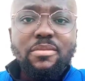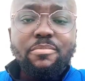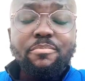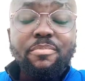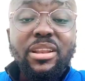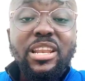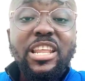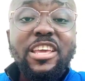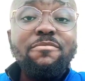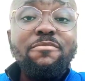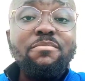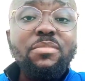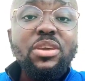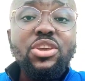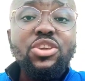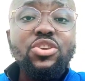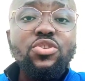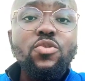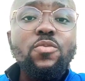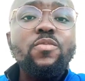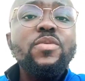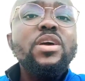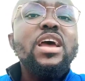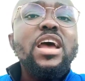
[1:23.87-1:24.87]
believe me,
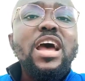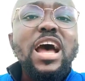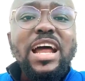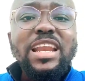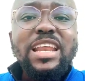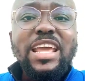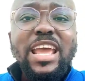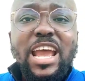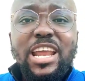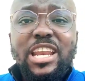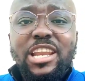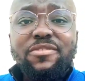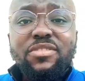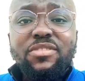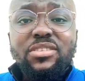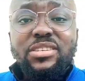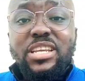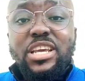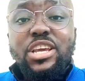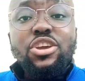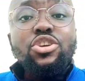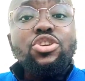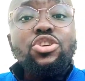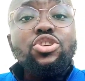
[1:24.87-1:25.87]
at the end of the
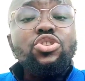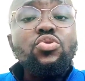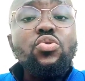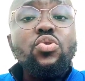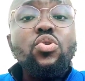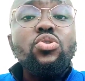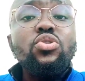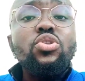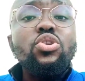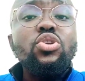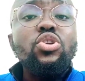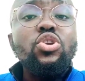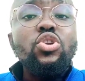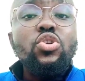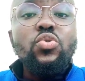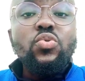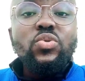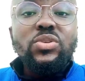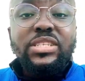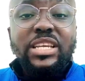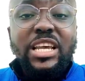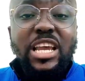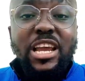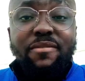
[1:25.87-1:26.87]
day, you're going to
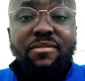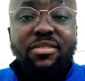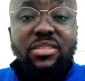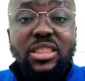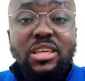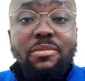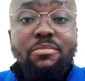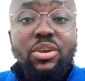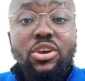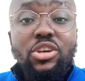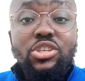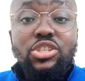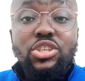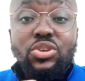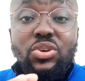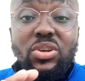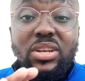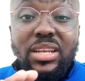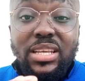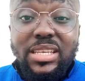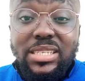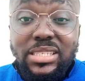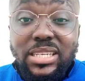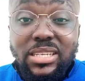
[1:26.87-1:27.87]
lose everything because you're
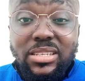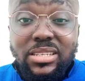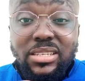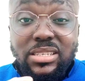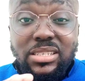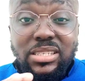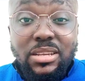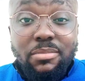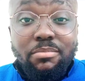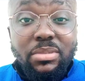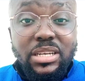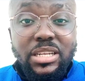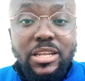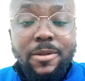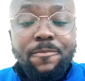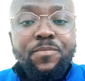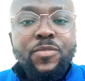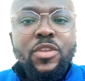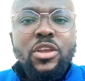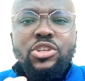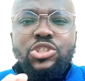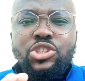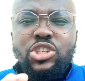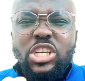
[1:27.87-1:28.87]
listening to somebody.
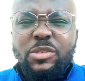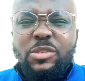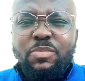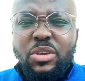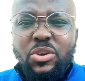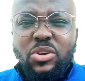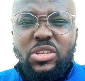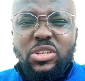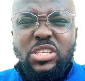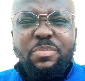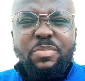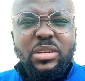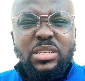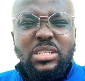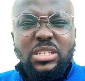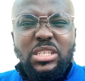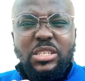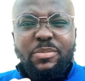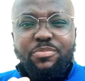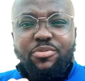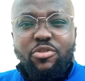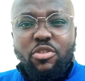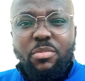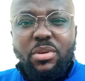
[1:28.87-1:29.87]
Just because the person is
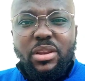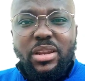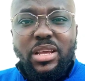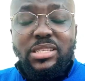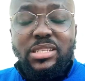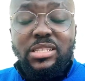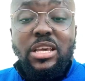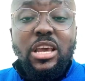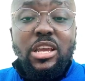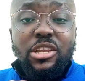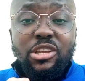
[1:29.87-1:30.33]
prominent,